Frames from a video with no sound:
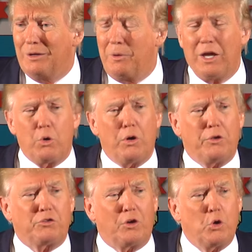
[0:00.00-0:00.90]
We get all
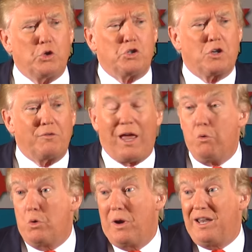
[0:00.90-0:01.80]
the soldiers over there. I
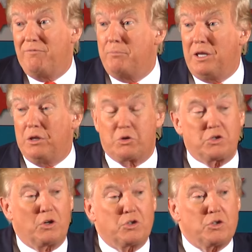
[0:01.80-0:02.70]
wouldn't want to even be those
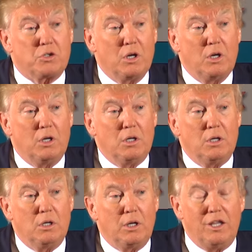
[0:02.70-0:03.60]
soldiers
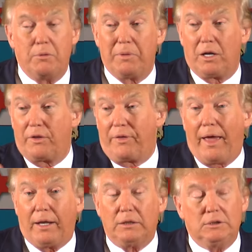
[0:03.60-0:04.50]
in the middle of that.